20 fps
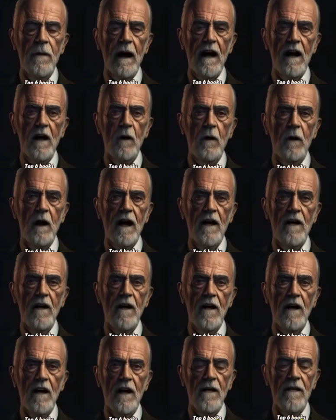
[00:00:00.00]
you
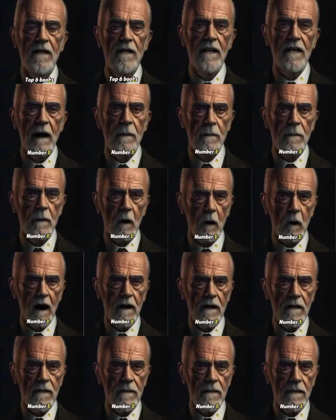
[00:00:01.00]
rich. Number
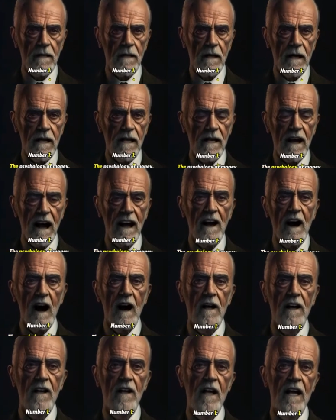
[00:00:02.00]
1. The
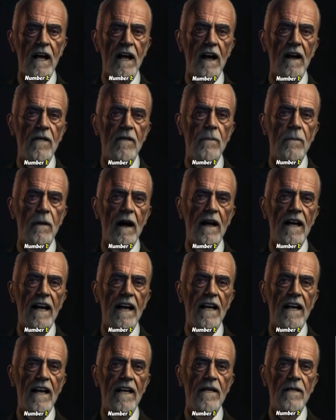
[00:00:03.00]
psychology of
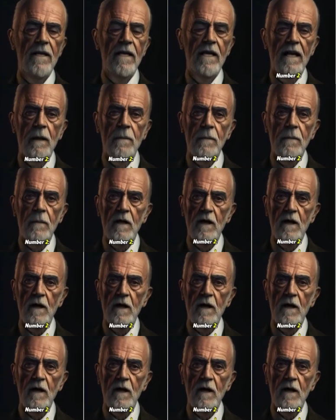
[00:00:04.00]
money. Number